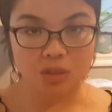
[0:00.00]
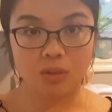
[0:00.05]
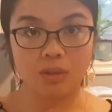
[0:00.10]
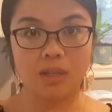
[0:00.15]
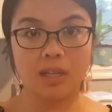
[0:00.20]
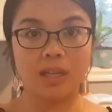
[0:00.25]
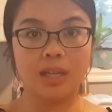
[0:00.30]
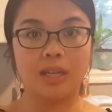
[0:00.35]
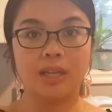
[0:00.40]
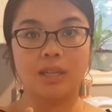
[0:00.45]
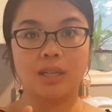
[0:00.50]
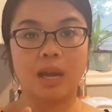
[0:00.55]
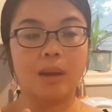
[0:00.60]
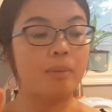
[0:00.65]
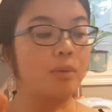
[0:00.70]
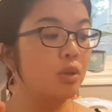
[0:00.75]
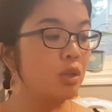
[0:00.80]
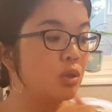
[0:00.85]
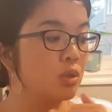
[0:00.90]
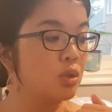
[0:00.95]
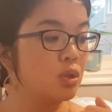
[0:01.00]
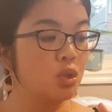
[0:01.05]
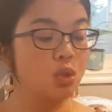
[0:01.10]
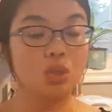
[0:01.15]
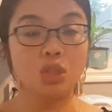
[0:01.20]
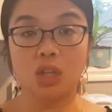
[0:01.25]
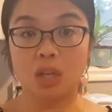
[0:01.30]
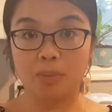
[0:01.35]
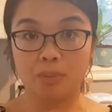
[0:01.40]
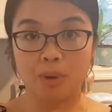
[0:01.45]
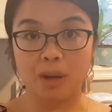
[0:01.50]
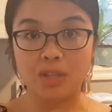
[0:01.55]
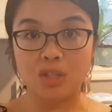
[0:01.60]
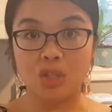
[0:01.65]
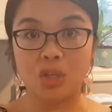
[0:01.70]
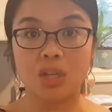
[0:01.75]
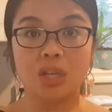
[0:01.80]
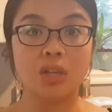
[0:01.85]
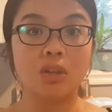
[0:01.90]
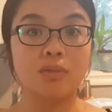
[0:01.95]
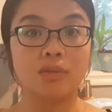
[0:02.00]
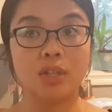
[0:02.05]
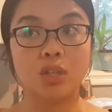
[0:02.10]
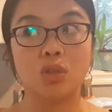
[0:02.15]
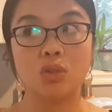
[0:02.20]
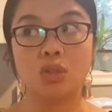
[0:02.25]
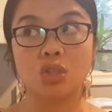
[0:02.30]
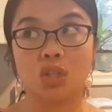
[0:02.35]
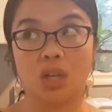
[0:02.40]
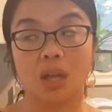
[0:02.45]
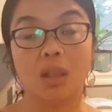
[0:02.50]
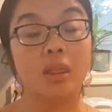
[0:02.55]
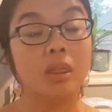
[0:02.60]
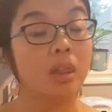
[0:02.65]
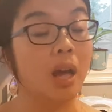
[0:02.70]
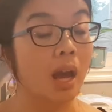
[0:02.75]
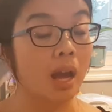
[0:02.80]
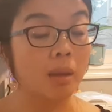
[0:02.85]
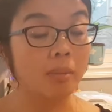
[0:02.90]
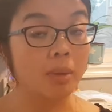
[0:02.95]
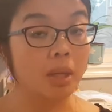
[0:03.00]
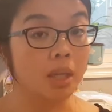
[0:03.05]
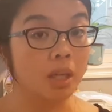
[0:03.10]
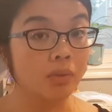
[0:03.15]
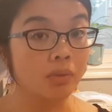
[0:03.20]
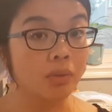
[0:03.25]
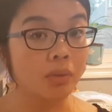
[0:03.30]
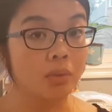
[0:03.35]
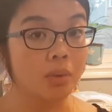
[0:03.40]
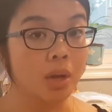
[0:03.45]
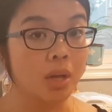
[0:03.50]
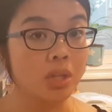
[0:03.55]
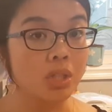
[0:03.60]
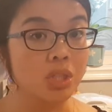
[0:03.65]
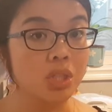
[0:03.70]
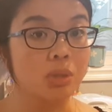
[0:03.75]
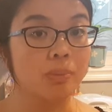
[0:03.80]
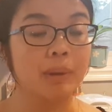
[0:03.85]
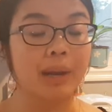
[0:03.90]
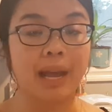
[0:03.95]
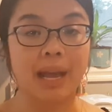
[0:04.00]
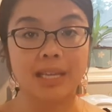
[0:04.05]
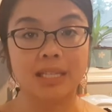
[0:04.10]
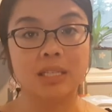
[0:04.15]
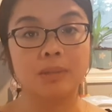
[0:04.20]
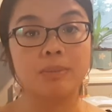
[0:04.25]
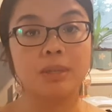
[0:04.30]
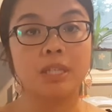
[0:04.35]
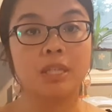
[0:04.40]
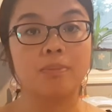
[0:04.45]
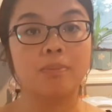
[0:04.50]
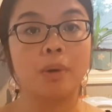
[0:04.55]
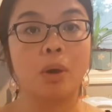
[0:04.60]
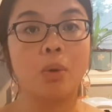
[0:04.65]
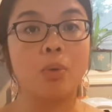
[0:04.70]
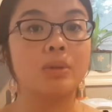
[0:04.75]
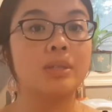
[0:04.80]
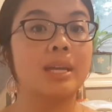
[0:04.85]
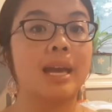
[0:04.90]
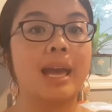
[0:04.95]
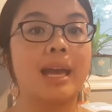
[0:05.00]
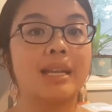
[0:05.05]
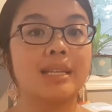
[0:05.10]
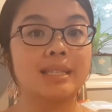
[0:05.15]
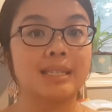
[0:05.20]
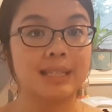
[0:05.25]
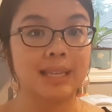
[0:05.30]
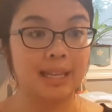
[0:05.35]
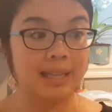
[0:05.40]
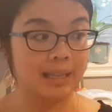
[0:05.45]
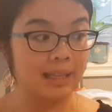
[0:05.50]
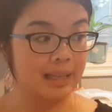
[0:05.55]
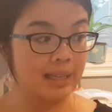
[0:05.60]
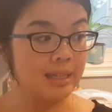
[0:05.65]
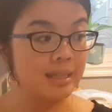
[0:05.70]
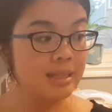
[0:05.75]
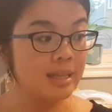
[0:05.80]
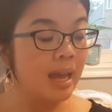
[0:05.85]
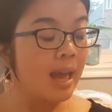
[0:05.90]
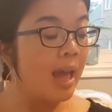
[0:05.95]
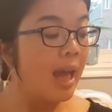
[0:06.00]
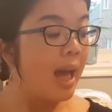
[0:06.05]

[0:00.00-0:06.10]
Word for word: you need, I'm gonna use two chicken breasts. You can even use chicken thigh meat if you want to, but it has to be deboned and skinless.